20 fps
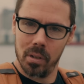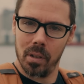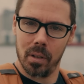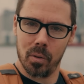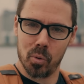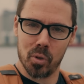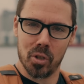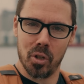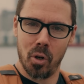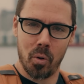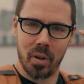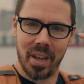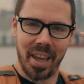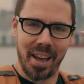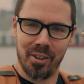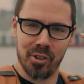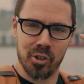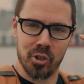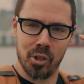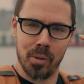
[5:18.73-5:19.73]
There was no
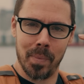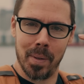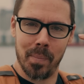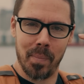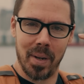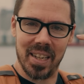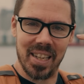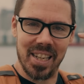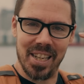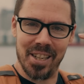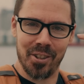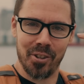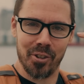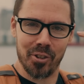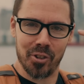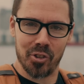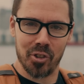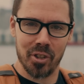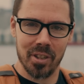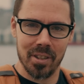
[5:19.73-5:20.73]
calcium in my
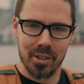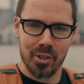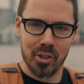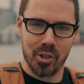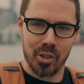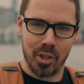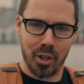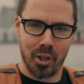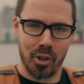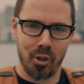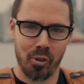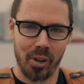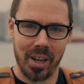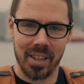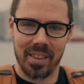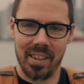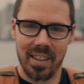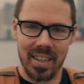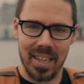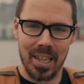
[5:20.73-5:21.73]
ears to
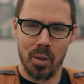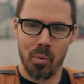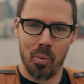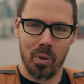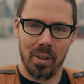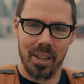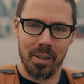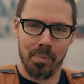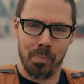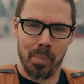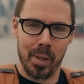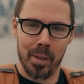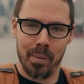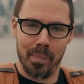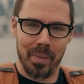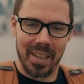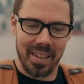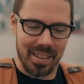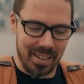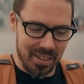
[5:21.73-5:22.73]
create the equilibrium
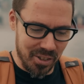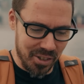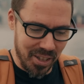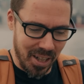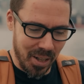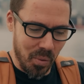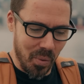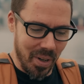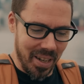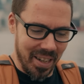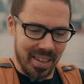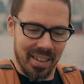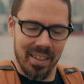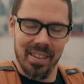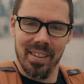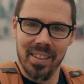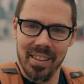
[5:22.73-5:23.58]
like a Segway.